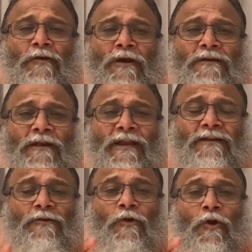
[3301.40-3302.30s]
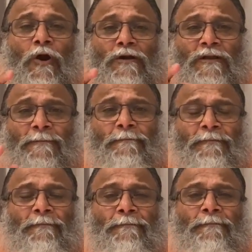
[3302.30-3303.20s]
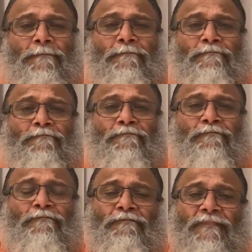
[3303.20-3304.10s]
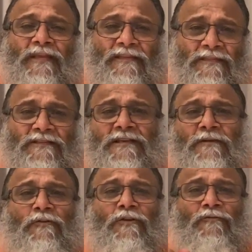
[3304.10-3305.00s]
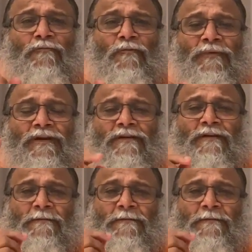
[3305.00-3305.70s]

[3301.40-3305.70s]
not get caught up in the circular movement.